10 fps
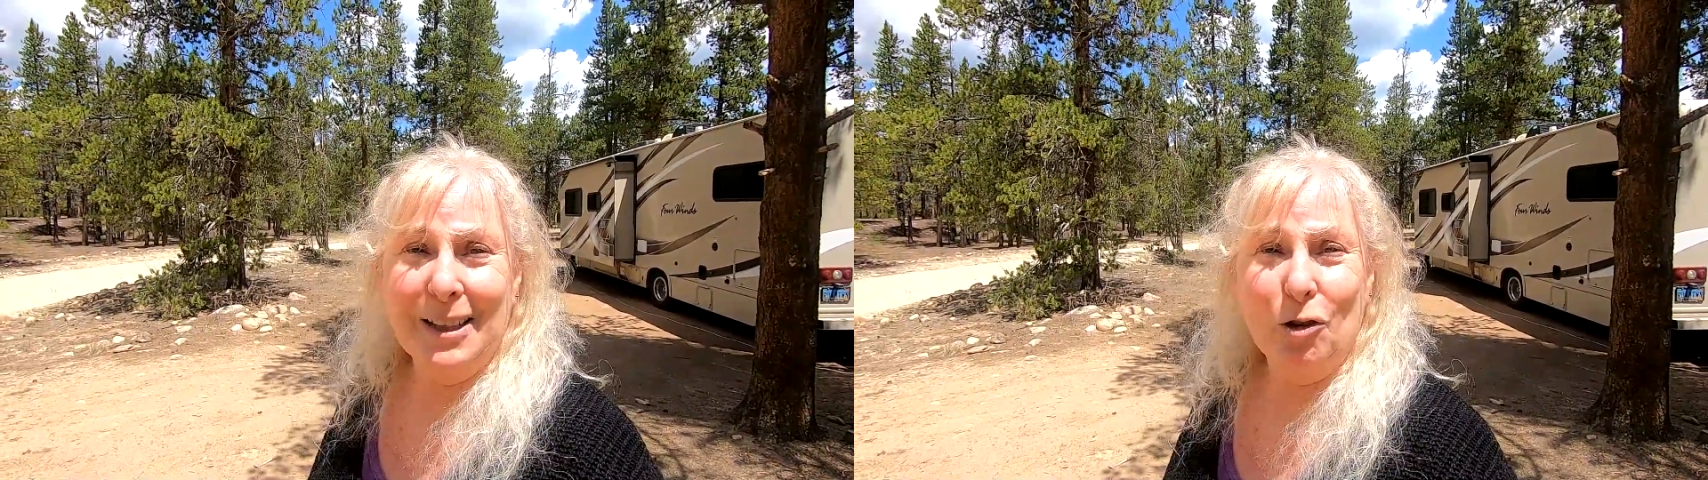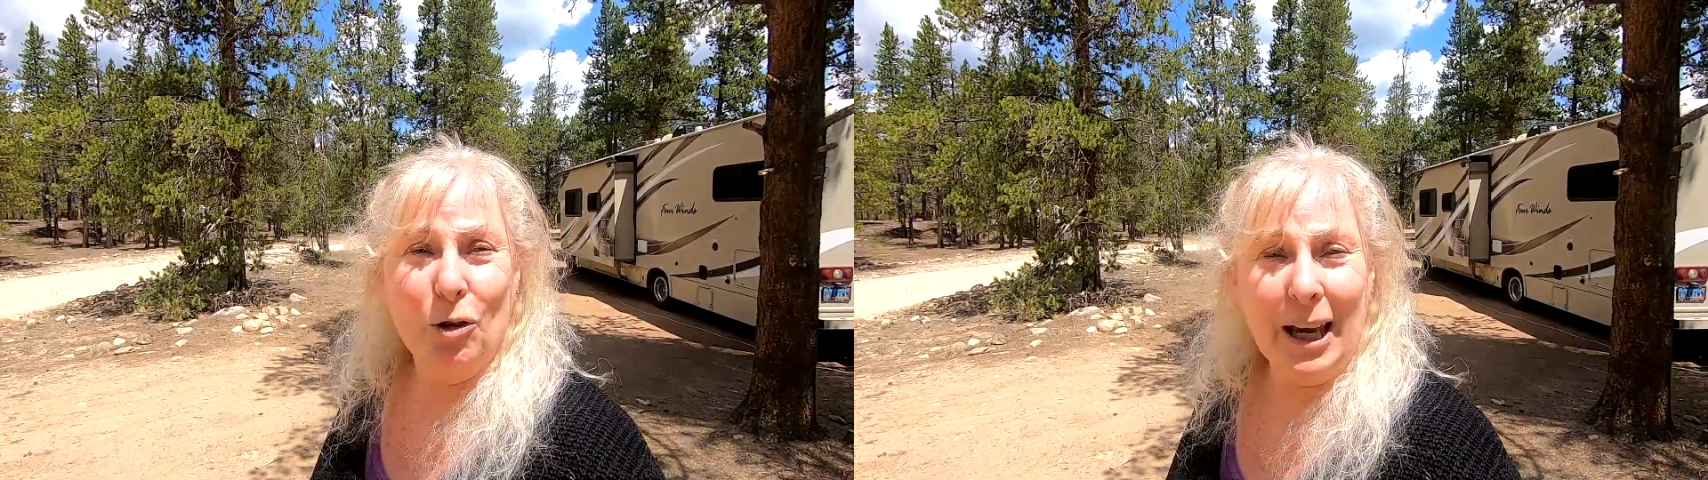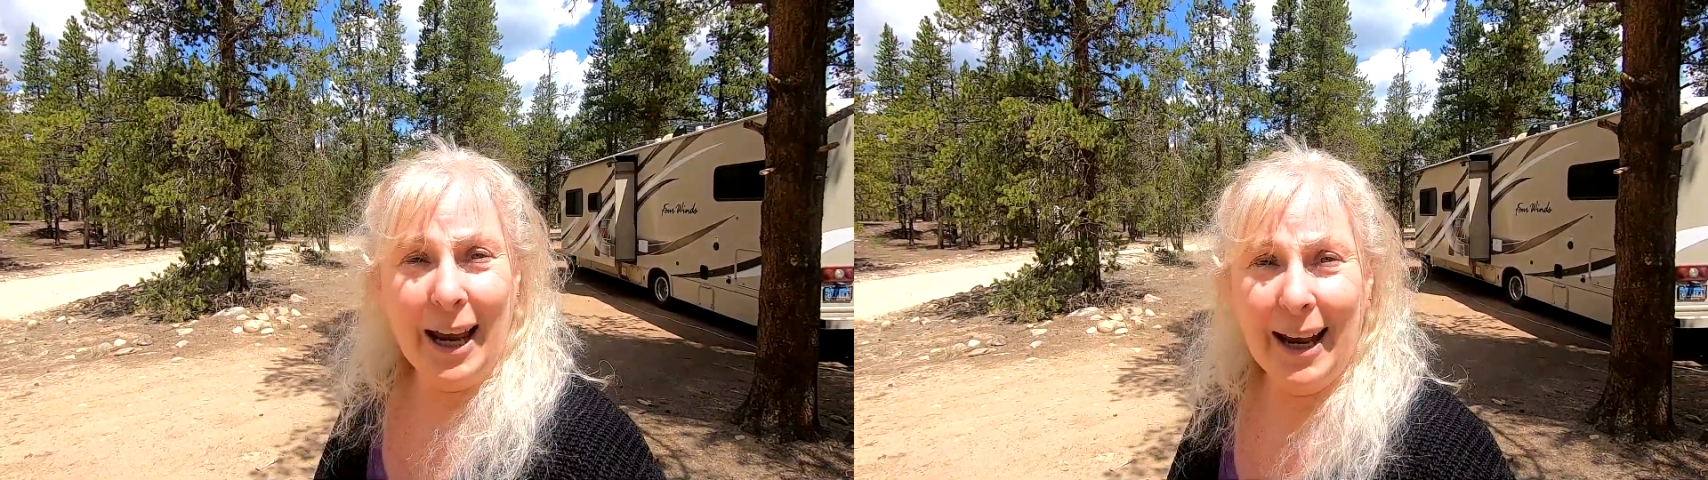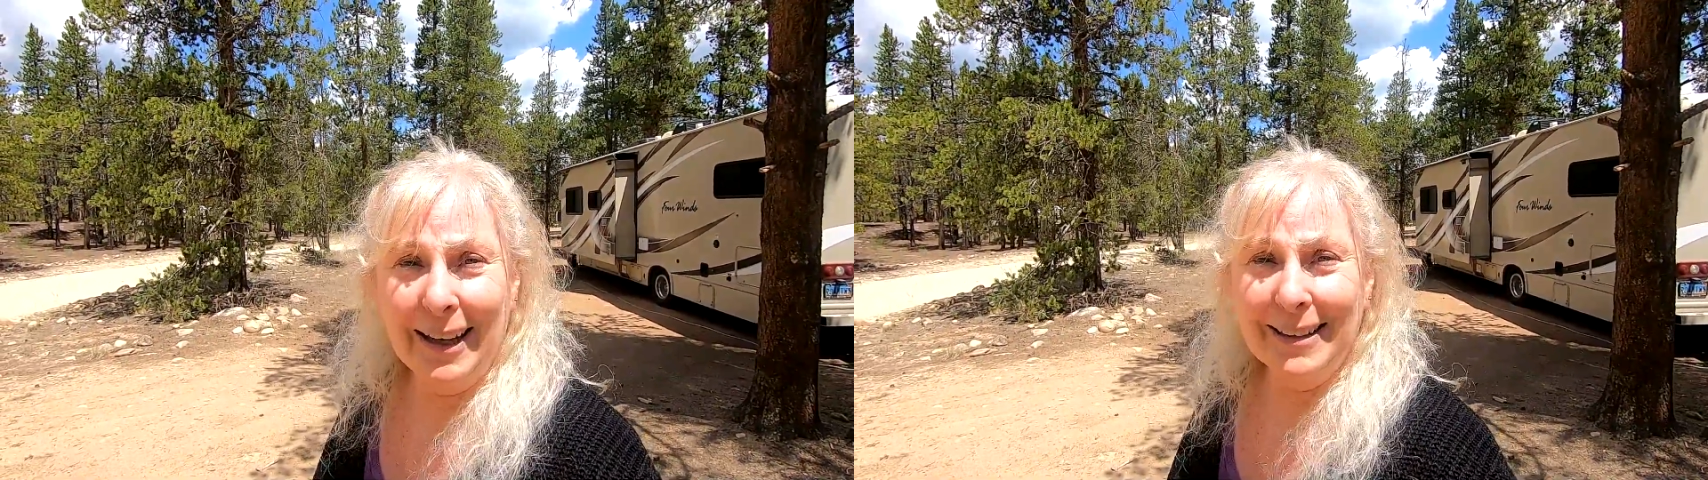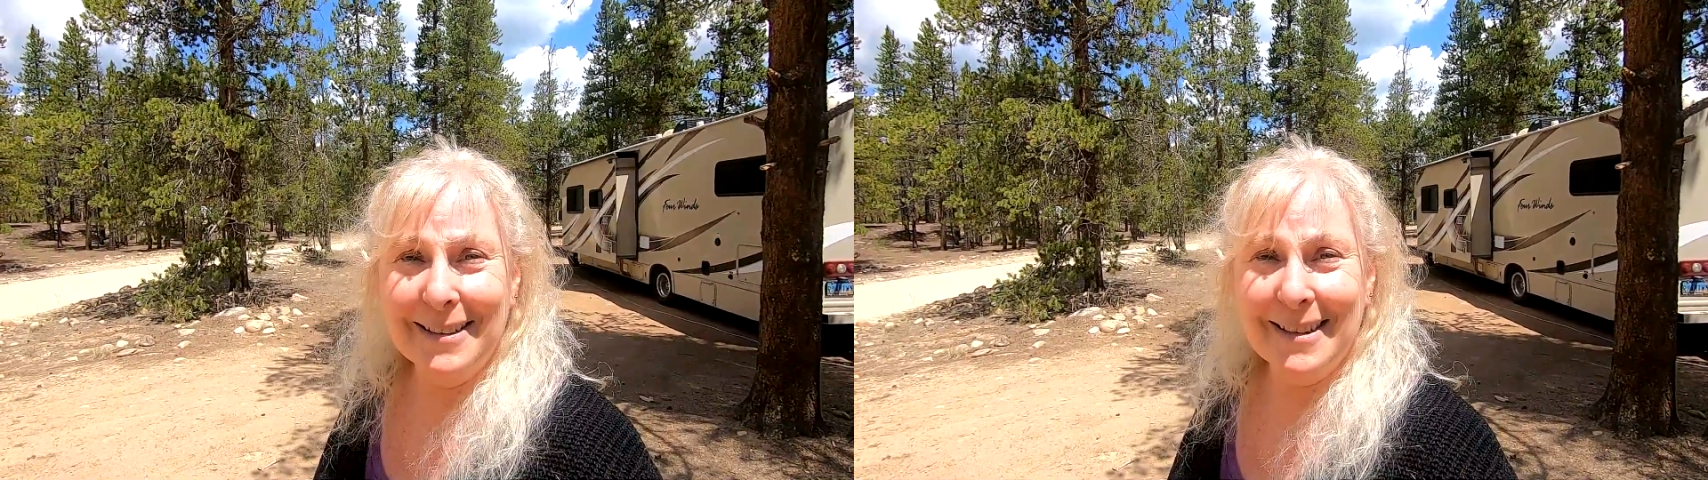You
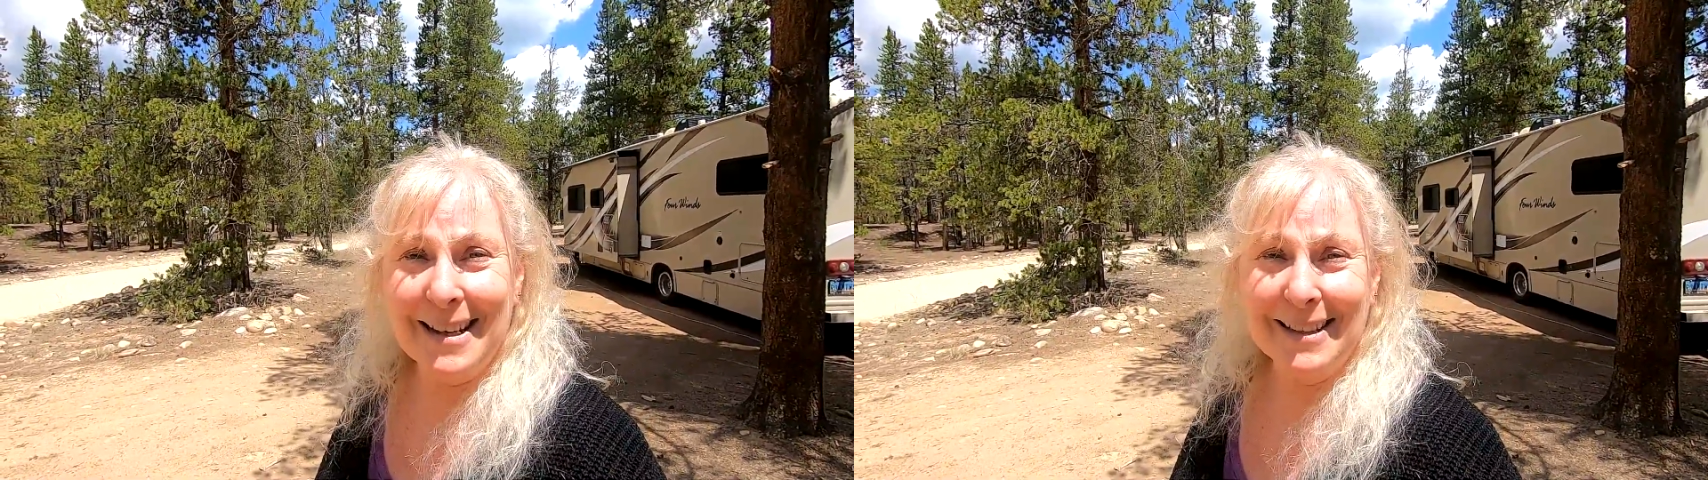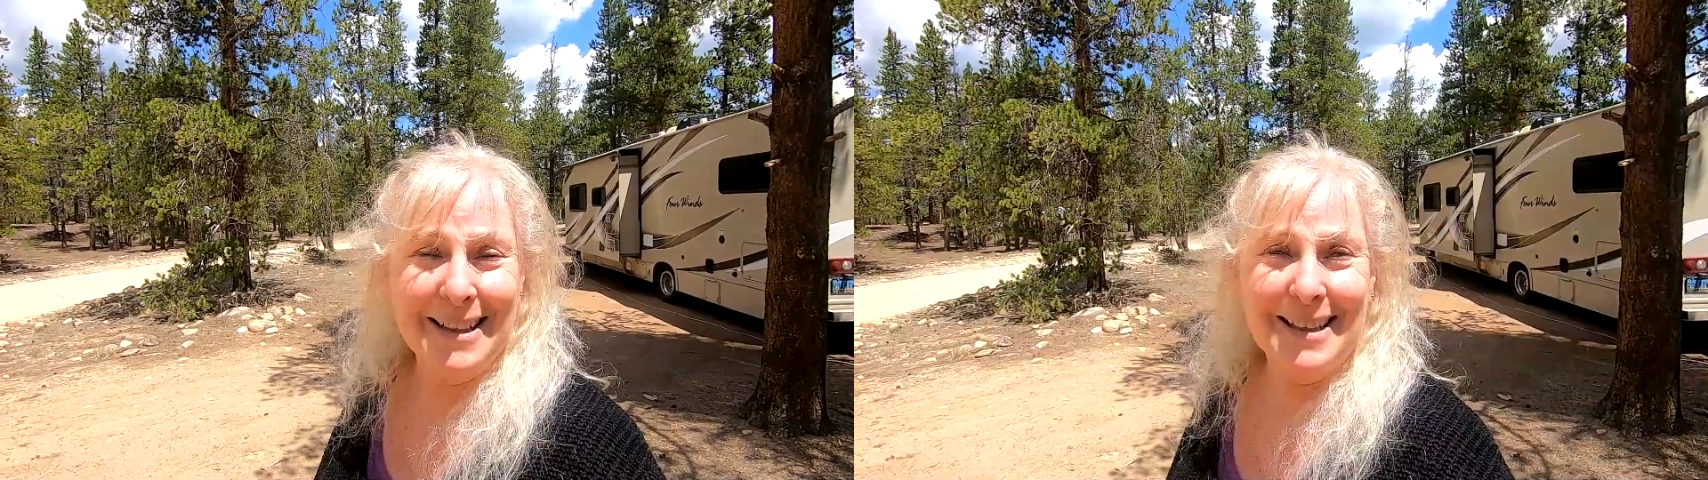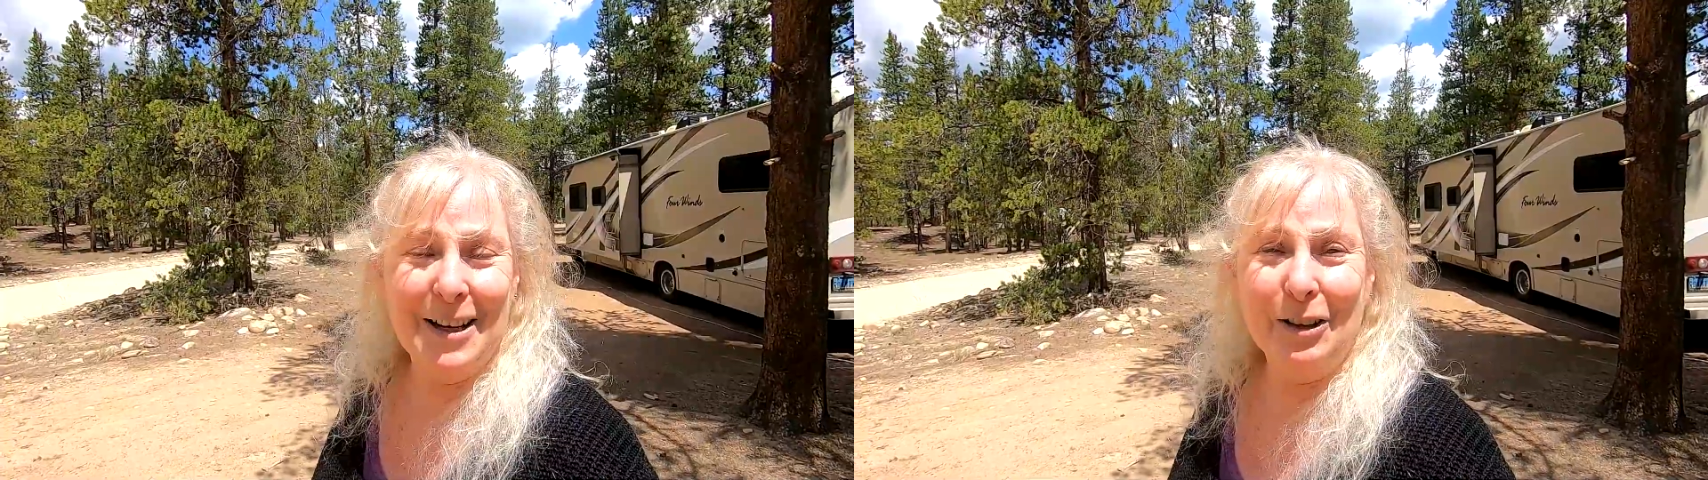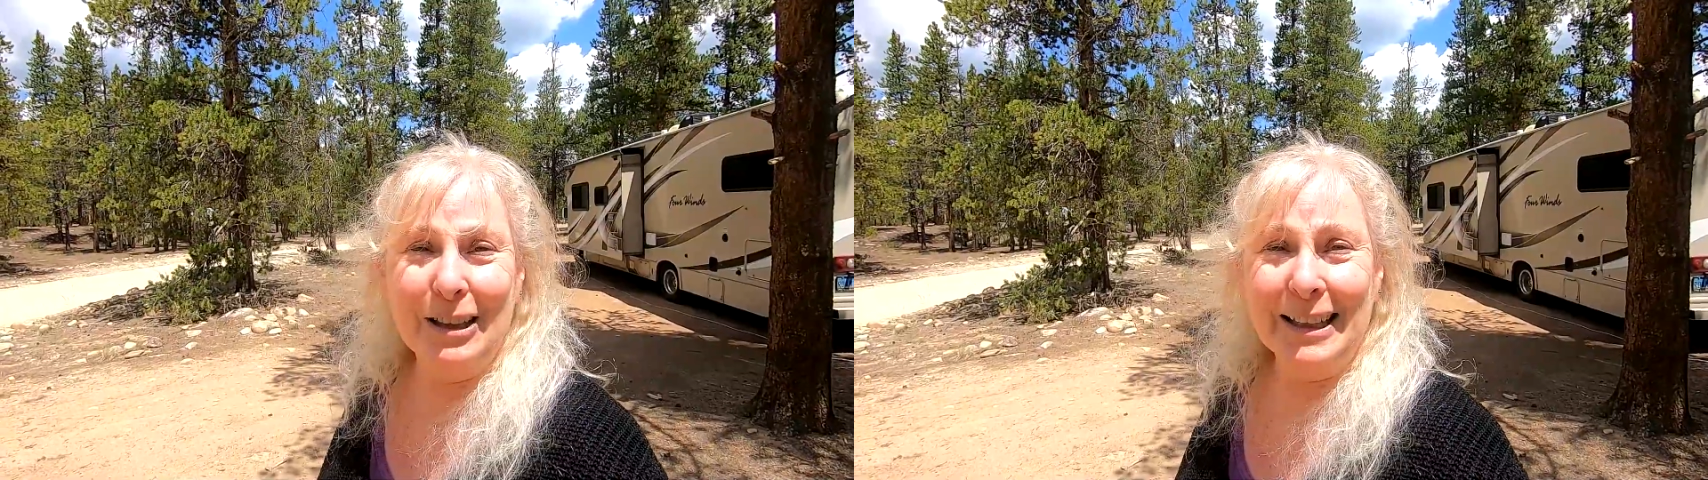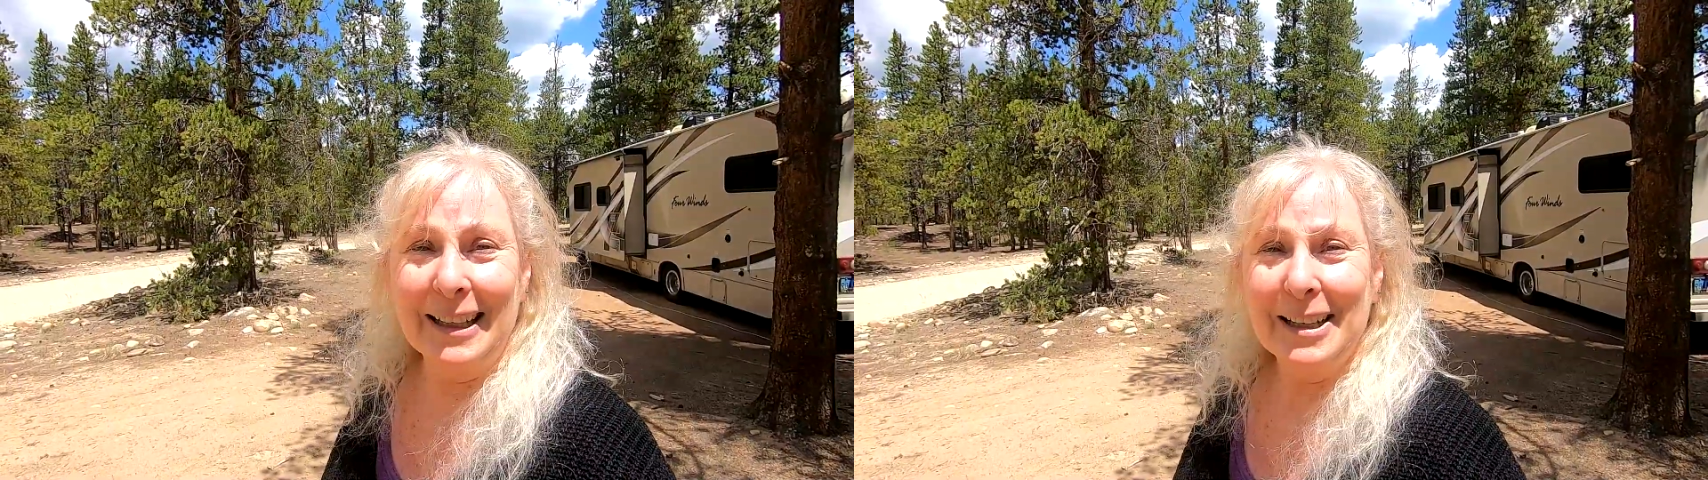can't
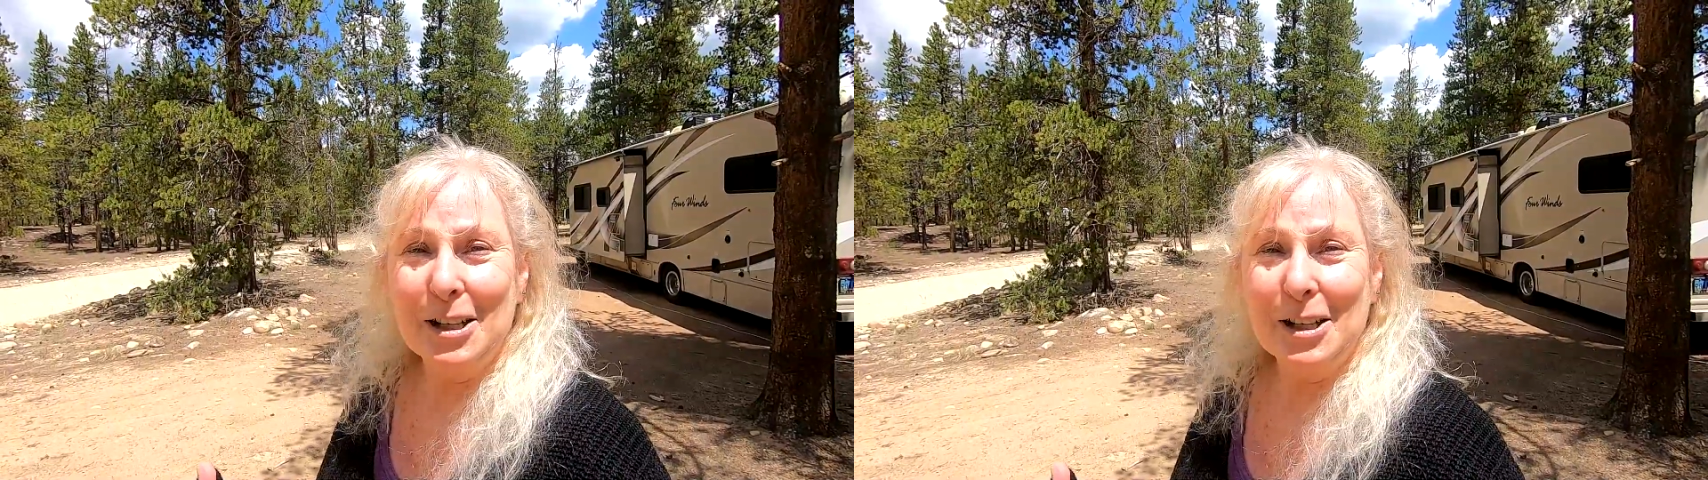necessarily